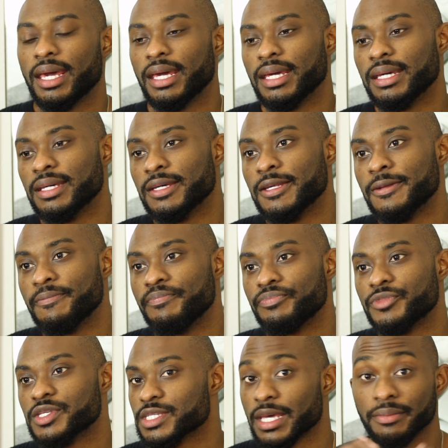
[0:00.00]
And
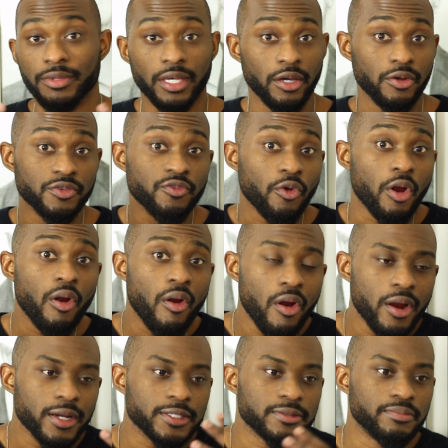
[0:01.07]
the same thing goes for our
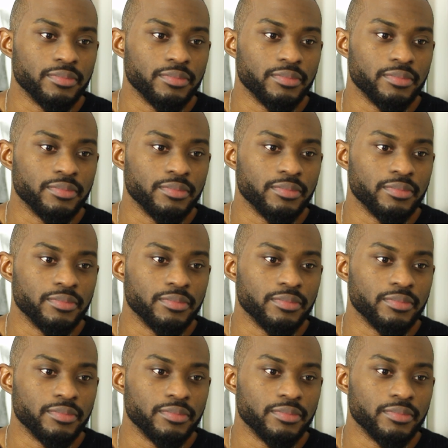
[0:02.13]
hearts.